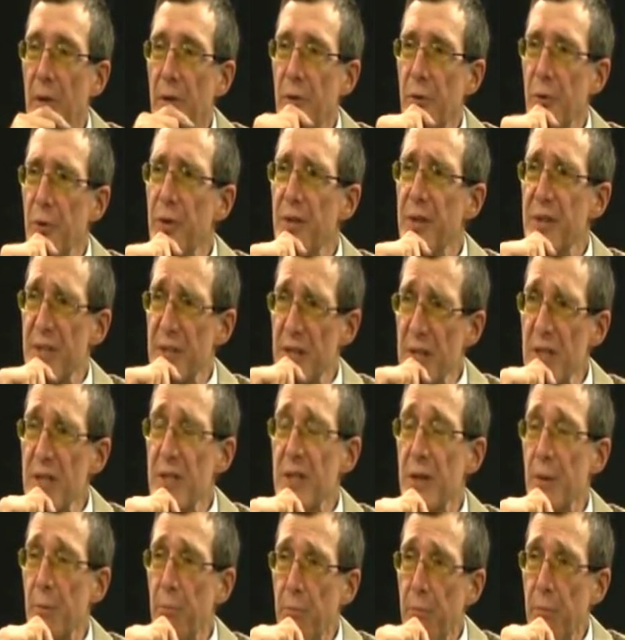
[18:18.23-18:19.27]
through the
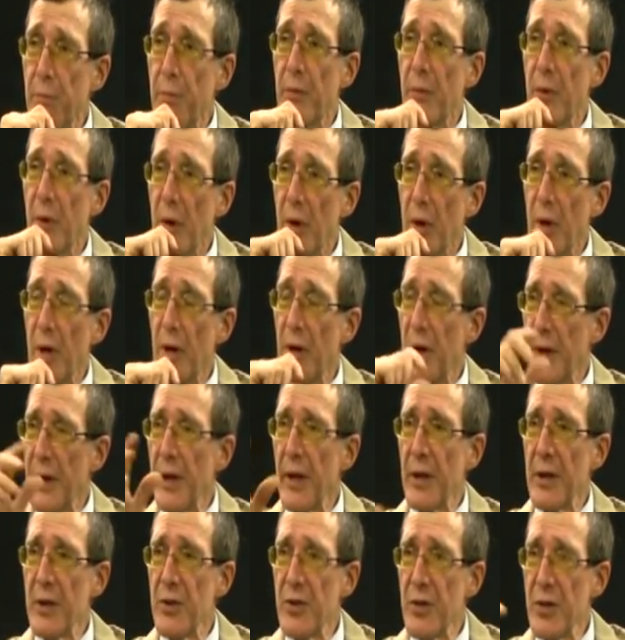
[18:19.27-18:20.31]
system. And
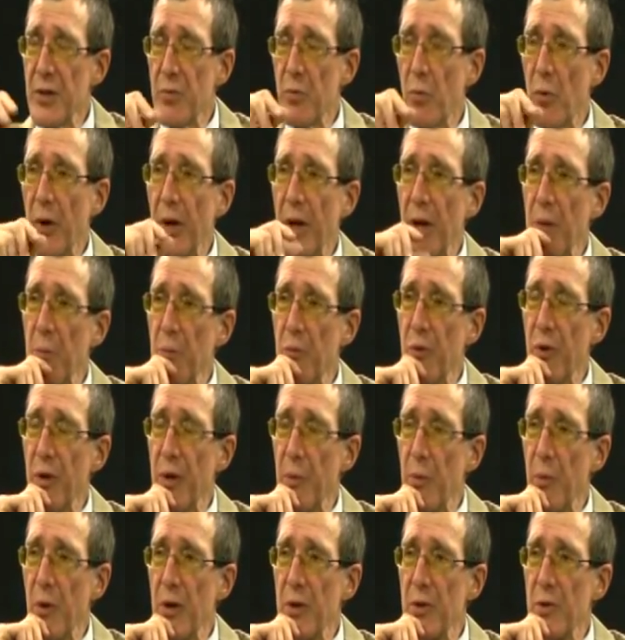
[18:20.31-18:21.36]
again, she's working pretty
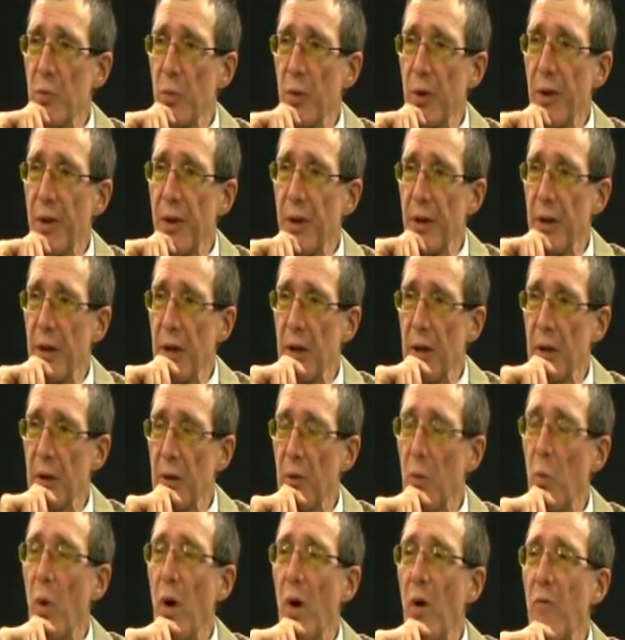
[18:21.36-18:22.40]
much with the,
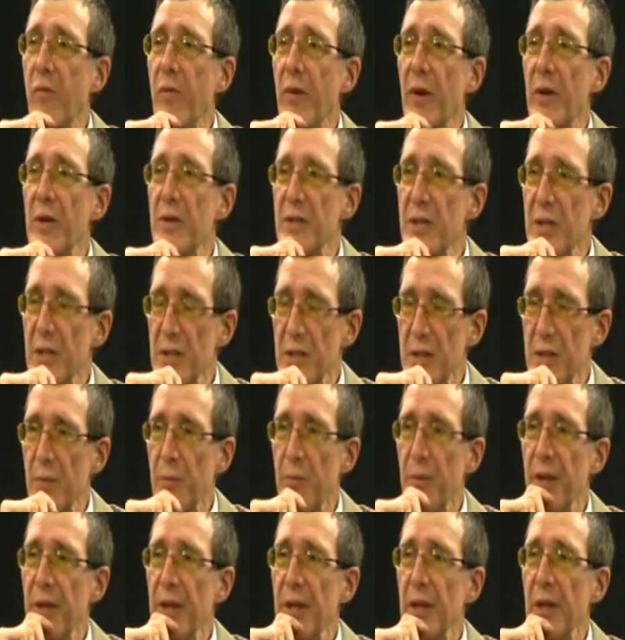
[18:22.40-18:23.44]
the welfare
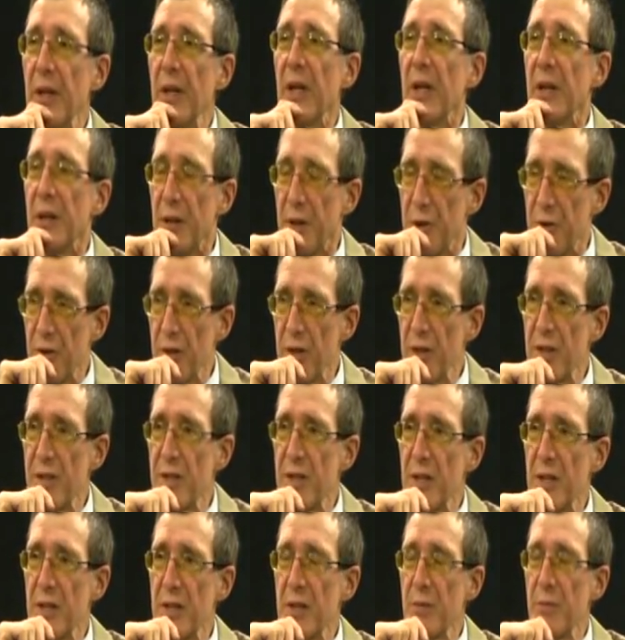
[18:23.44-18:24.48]
system, the indigent
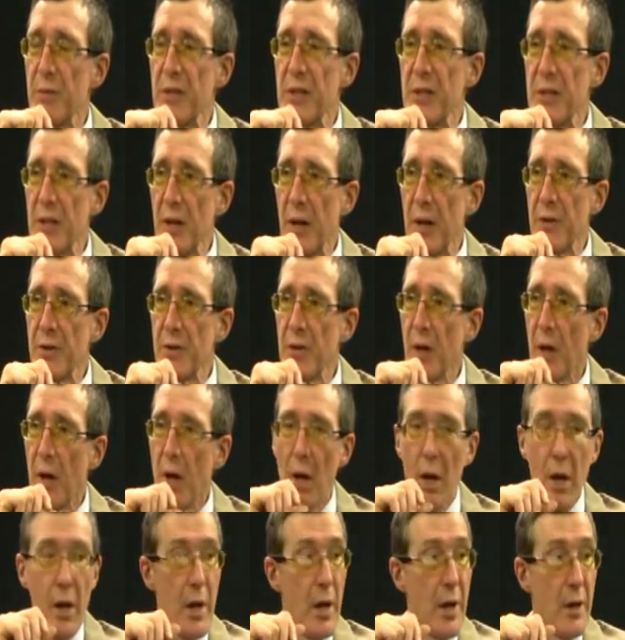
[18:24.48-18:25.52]
system and such.
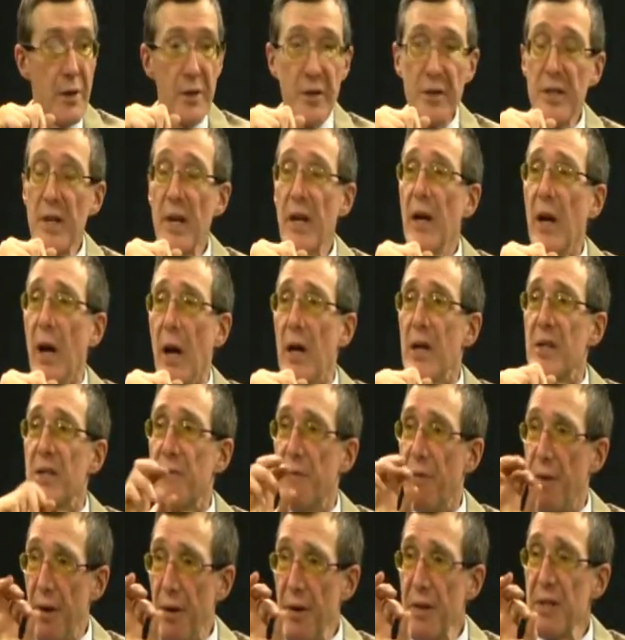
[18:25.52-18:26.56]
There's a
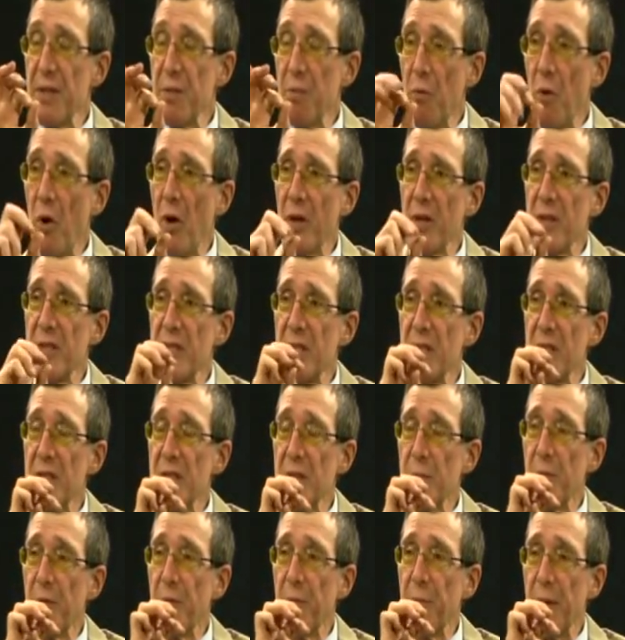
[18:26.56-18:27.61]
very small
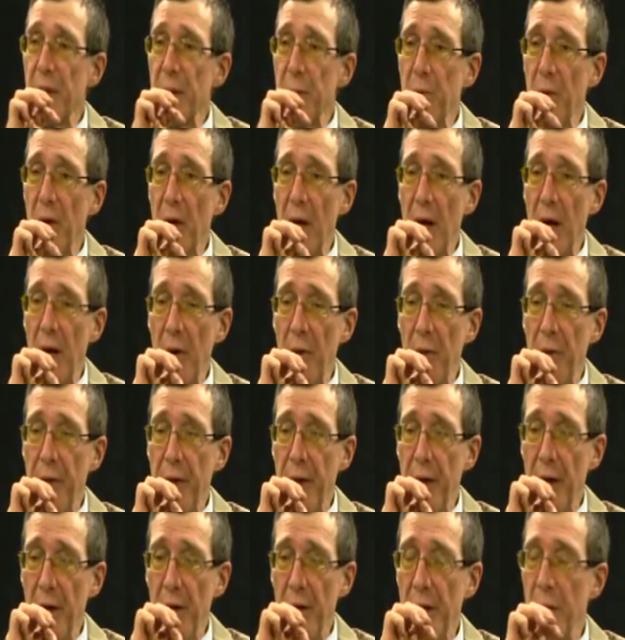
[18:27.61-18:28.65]
system of people out
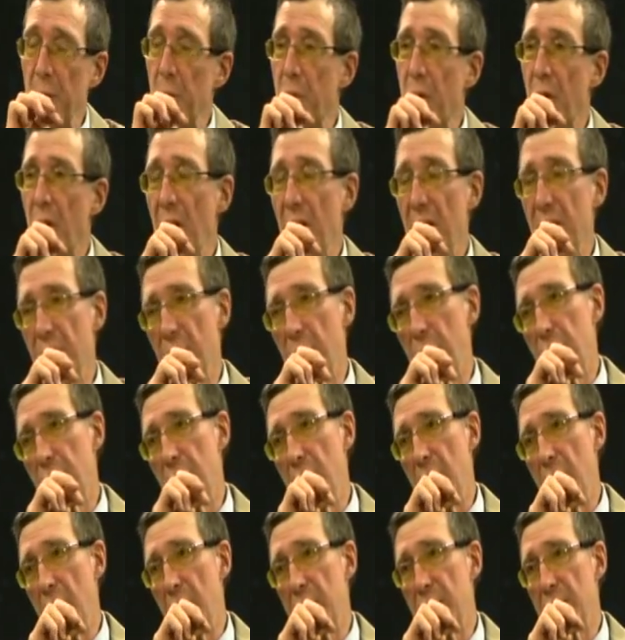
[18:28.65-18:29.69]
there in private
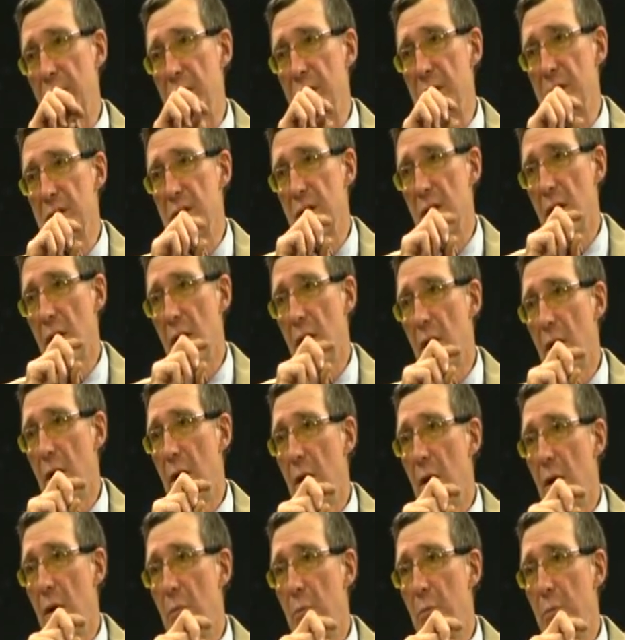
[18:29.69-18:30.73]
practice.
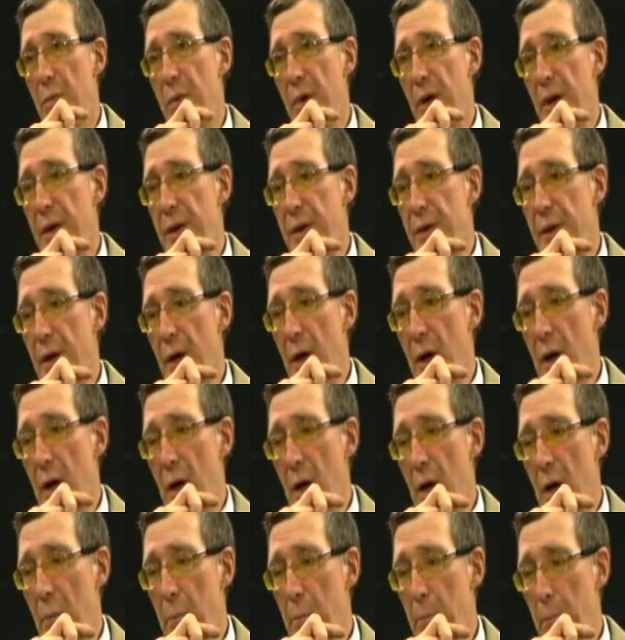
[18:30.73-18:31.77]
But,
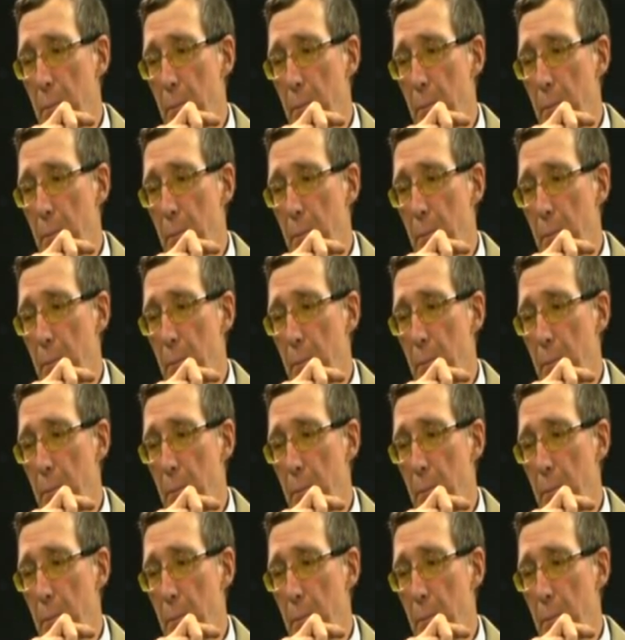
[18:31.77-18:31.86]
uh,